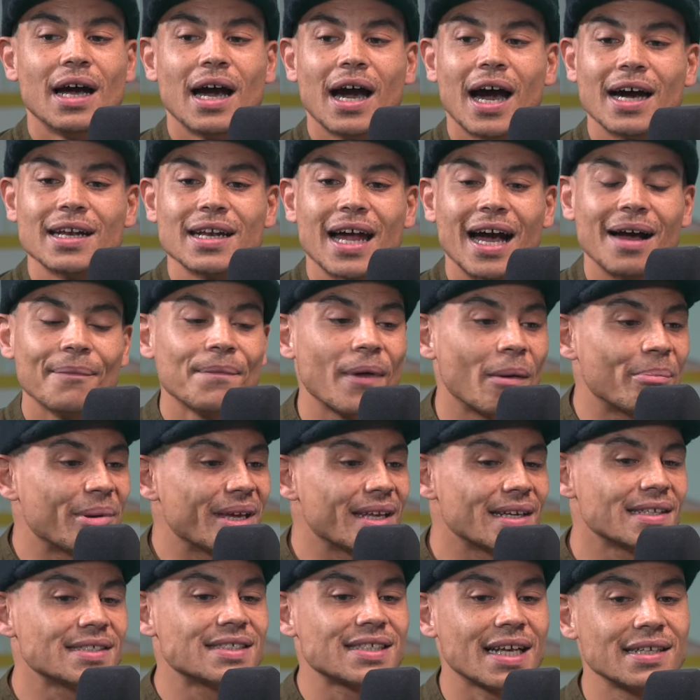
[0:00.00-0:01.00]
And like, not
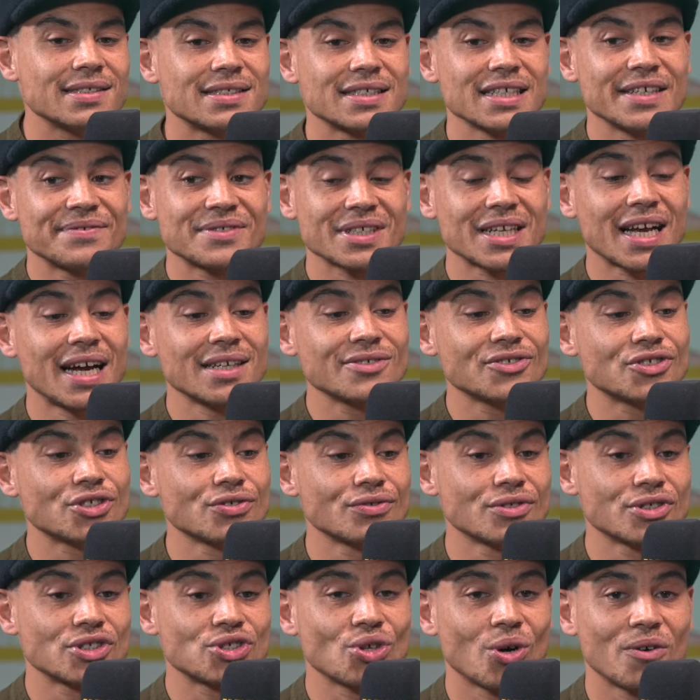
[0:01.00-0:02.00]
being insensitive to cancer
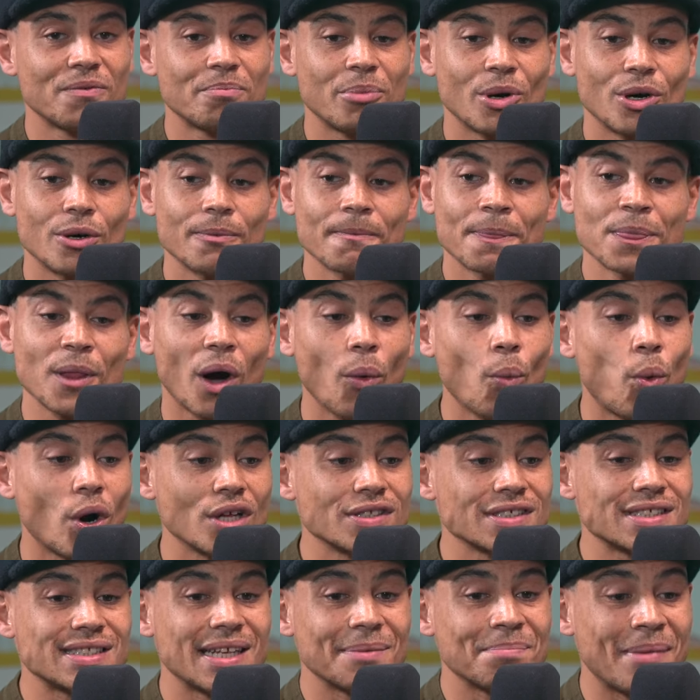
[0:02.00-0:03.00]
and stuff, but not
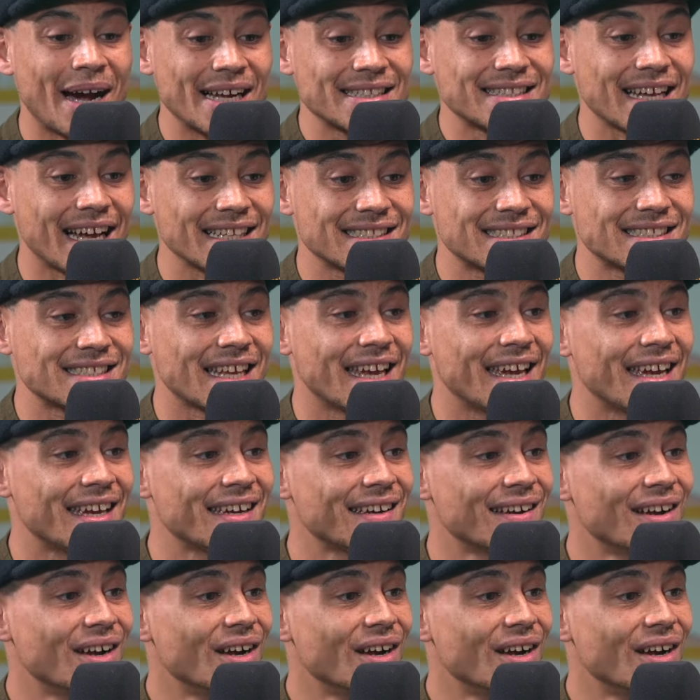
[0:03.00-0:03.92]
once did my dad say,